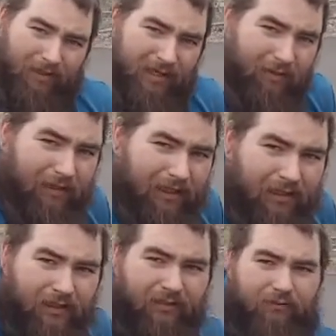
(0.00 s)
But
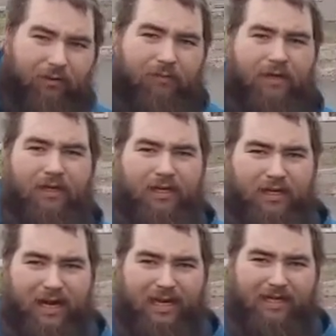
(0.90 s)
coming from
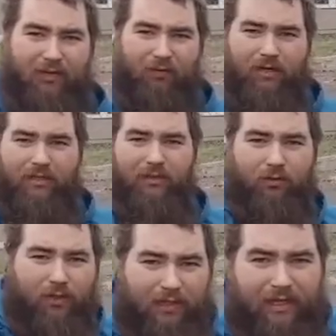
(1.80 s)
90 degrees
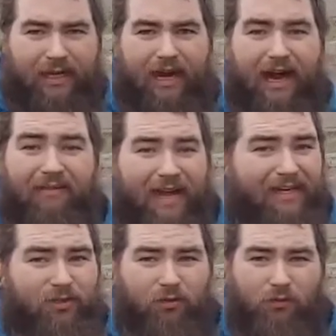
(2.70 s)
into it, I've
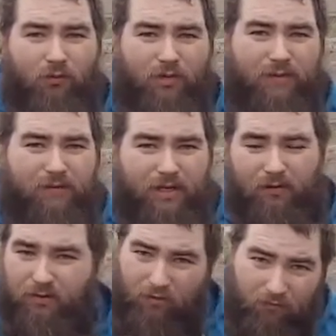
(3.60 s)
had issues over the
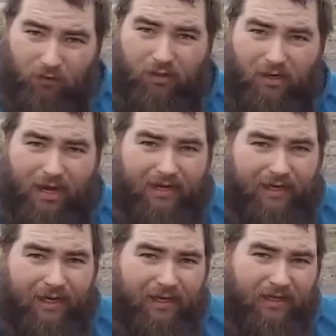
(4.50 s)
years for a lot.
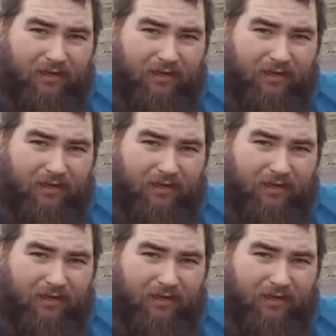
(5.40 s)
